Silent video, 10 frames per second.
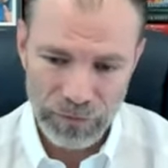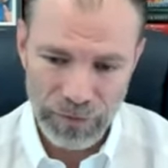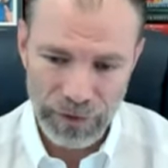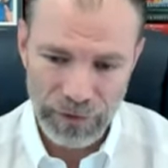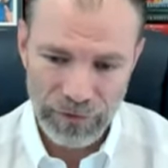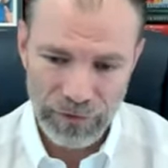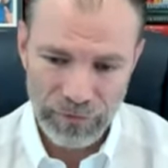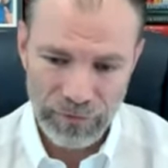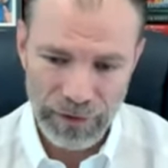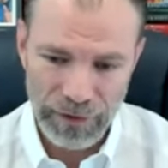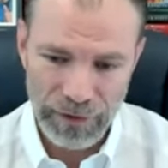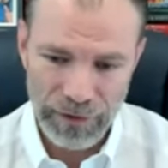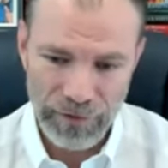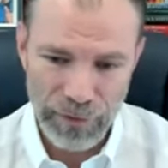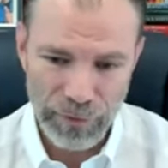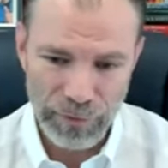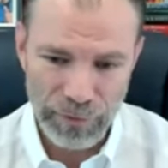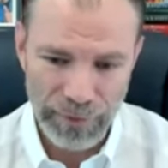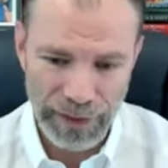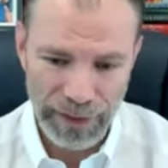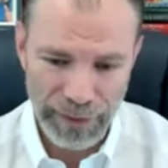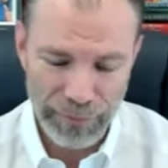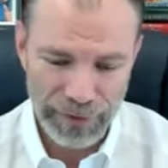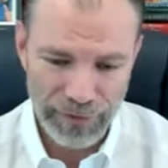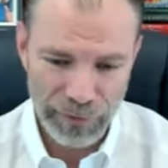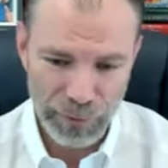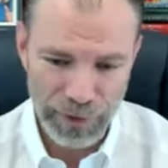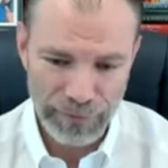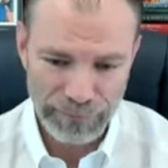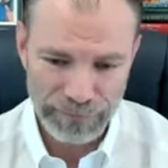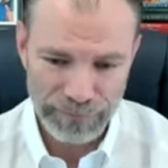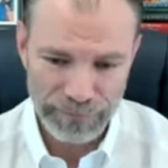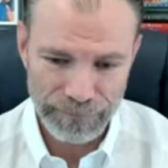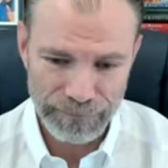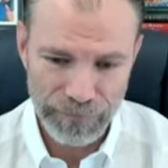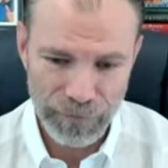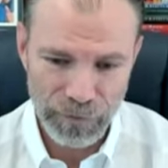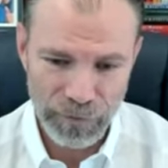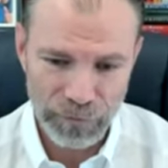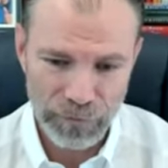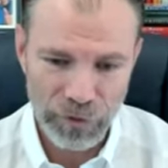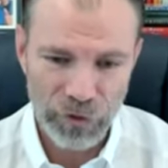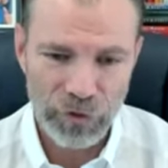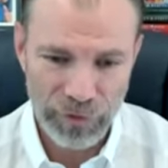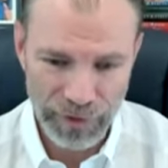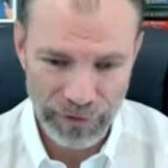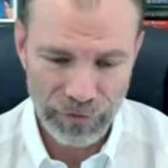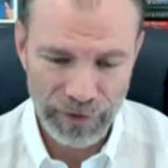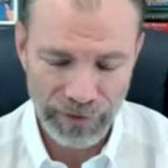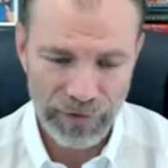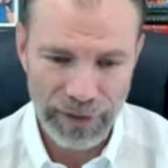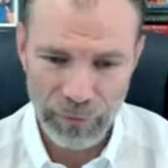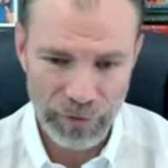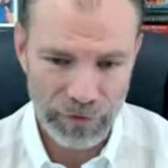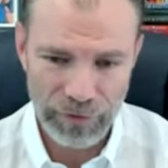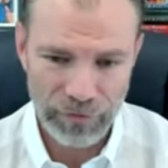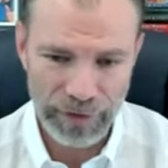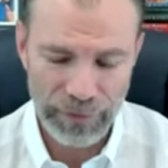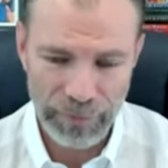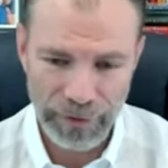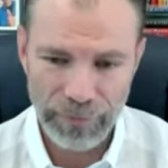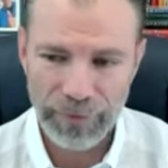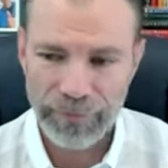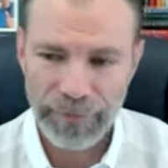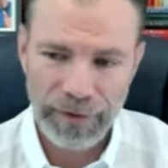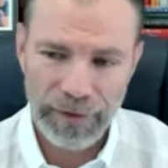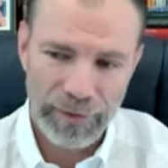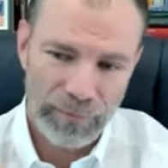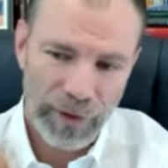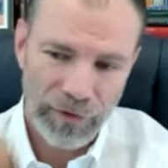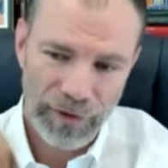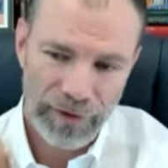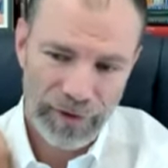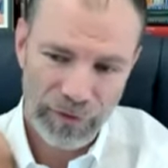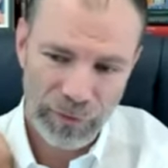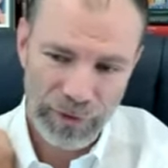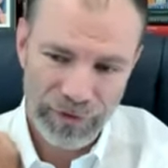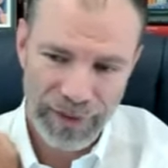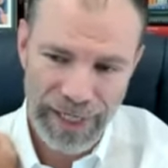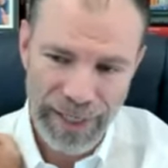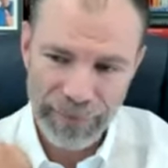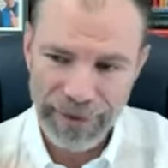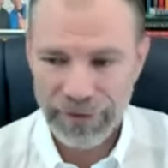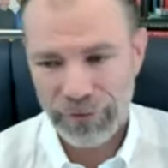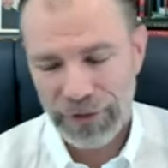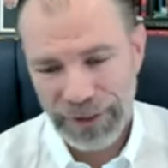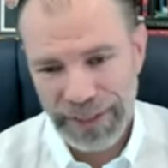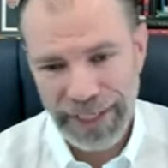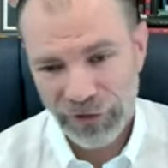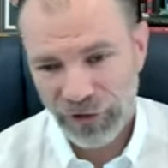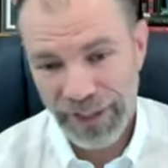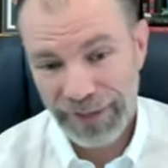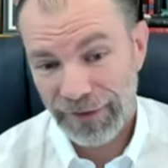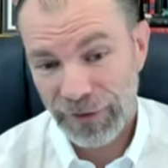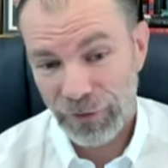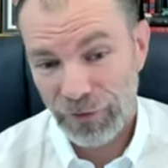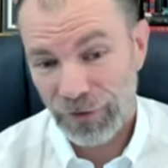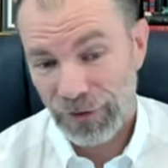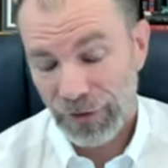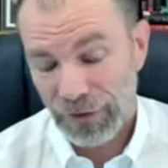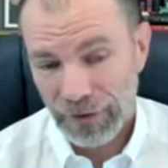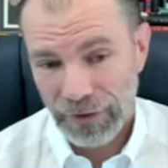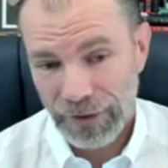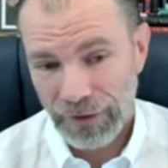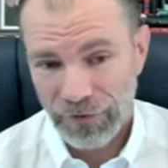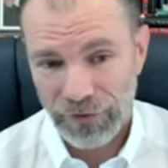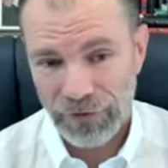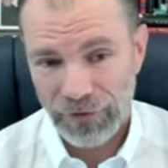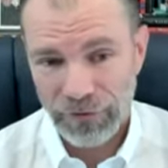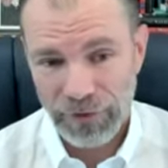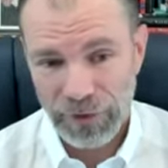It's no problem. They're happy to do things for us that they wouldn't do for other people. Most of the deals we see happening are really cash out deals, and this is